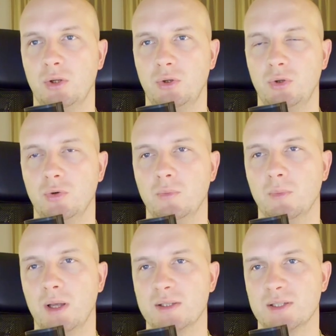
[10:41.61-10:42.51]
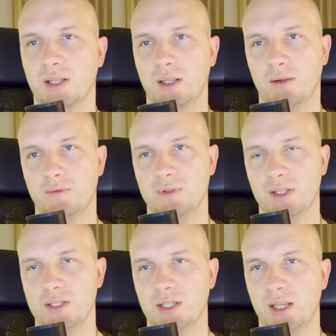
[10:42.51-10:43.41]
you must have the
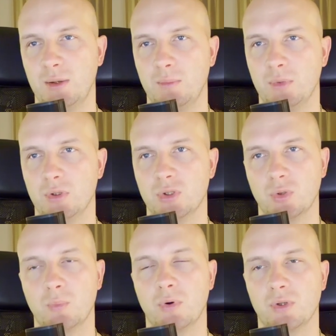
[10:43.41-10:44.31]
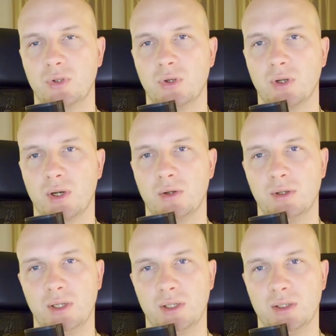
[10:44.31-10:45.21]
same support URL
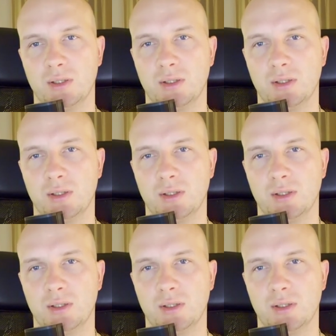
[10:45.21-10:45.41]
and